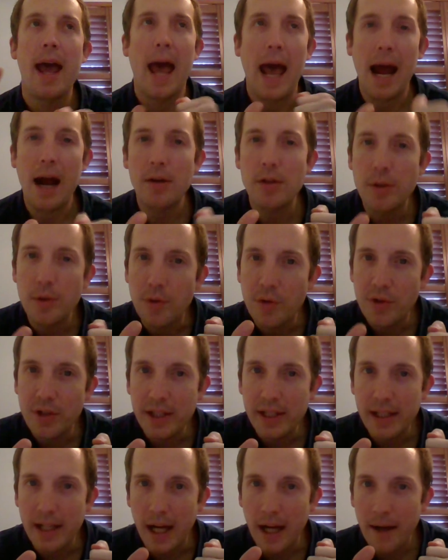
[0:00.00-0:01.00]
How do you
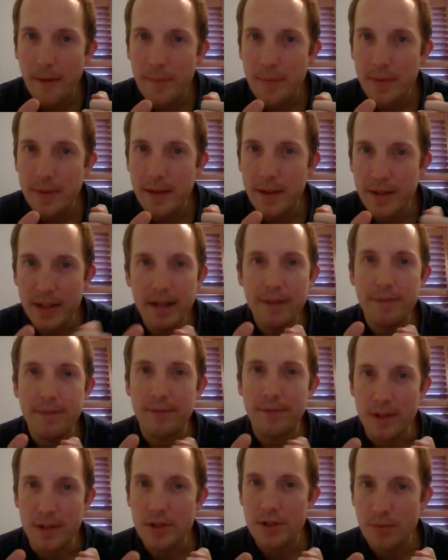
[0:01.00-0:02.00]
see the
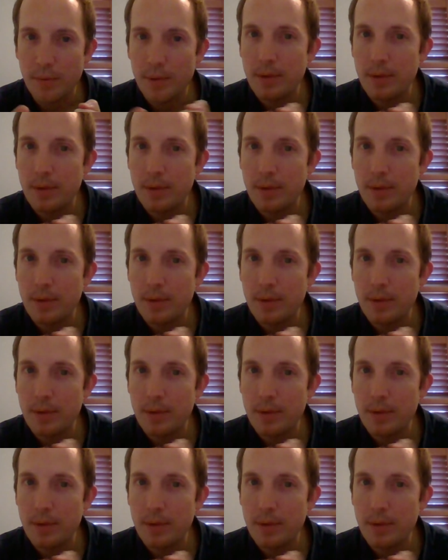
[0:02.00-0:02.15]
difference?